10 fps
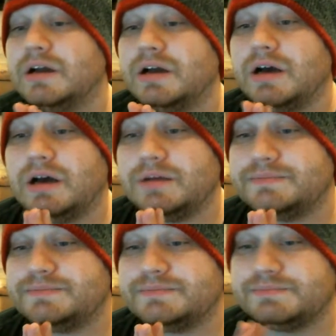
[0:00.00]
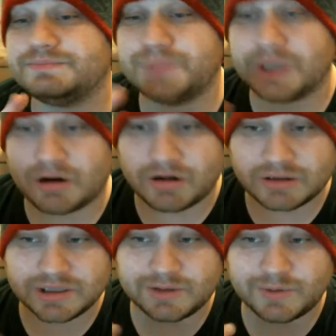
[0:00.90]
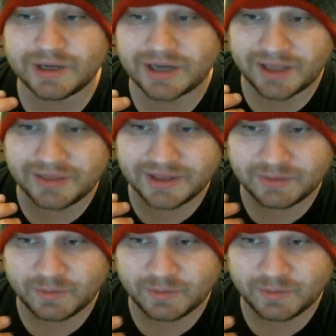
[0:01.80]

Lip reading: But Harley Quinn, I think,